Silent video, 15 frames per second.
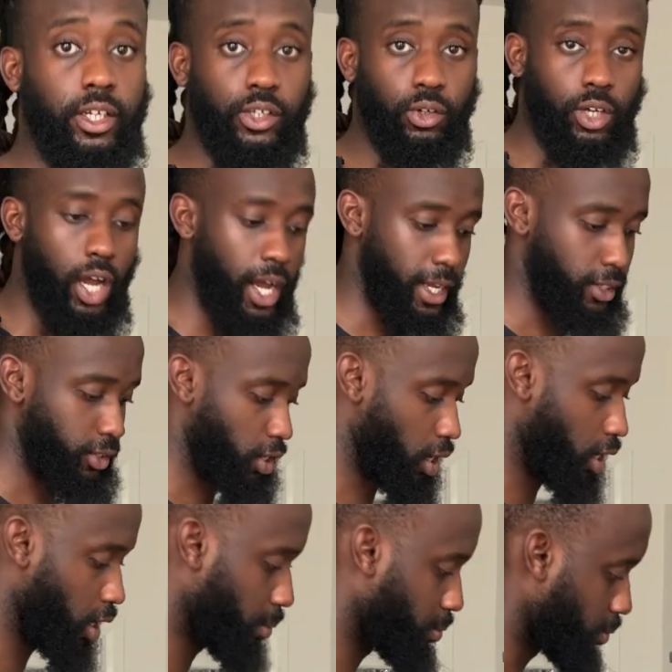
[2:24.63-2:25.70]
so guys,
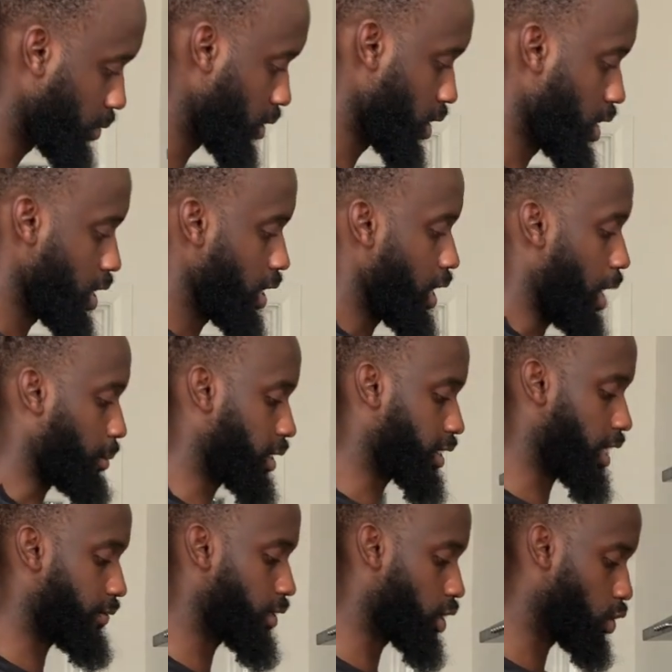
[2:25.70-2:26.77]
I'm just
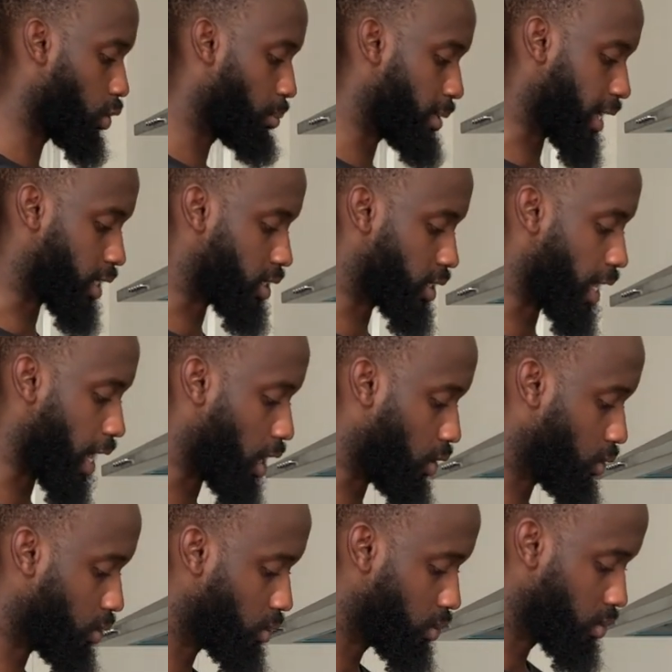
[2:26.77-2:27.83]
giving it a little mix now.
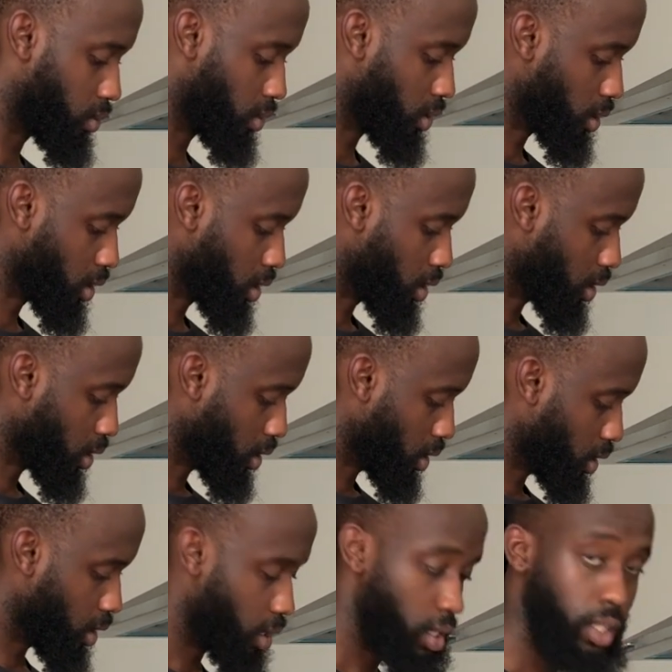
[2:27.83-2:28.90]

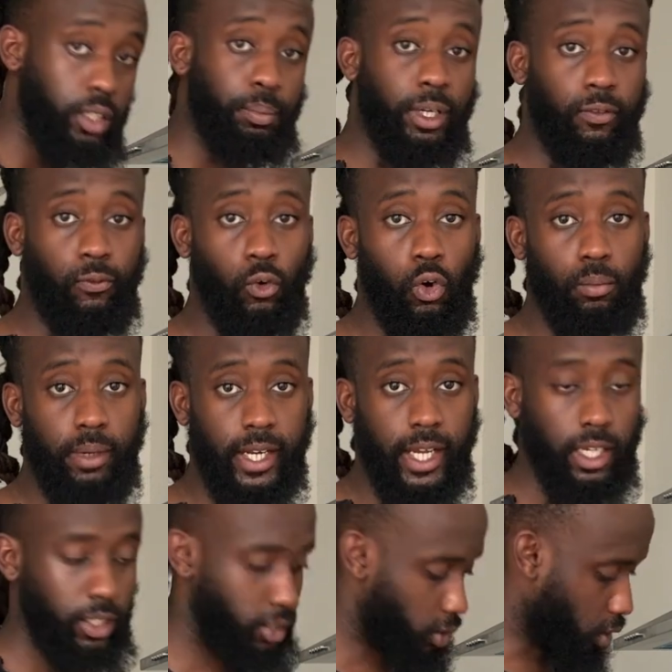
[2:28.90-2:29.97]
Been 4
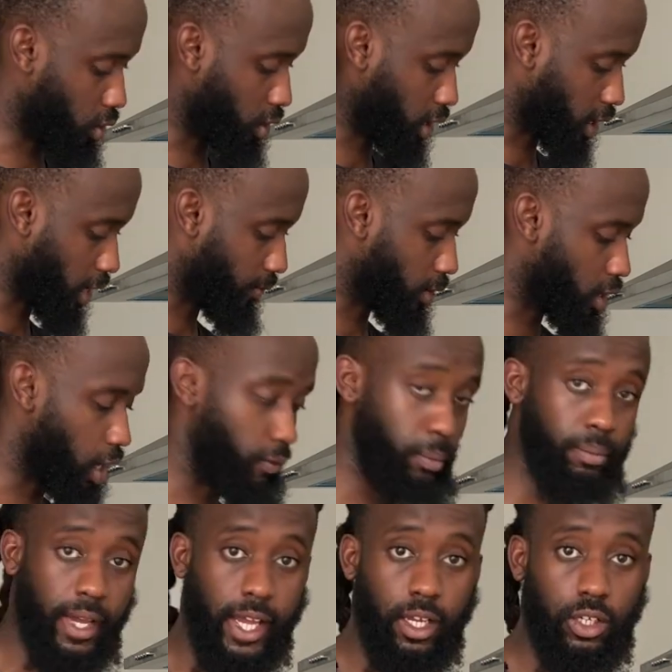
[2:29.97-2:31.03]
minutes, so just giving another
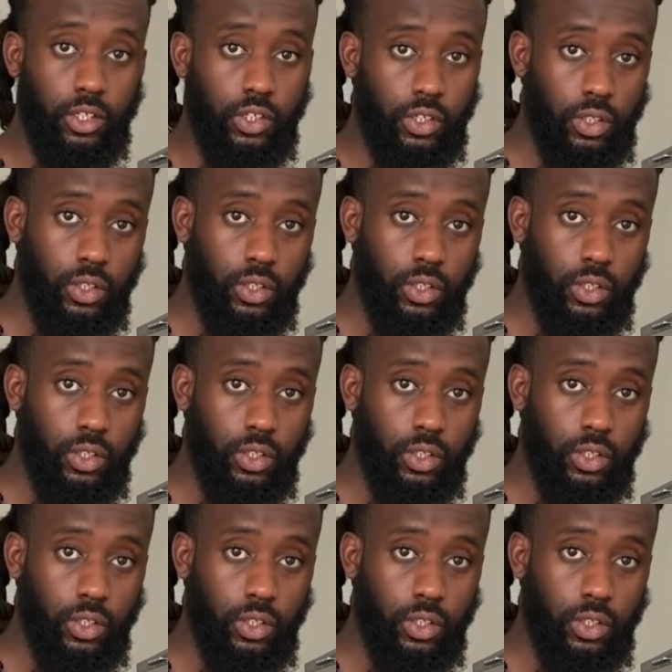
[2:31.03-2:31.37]
mix.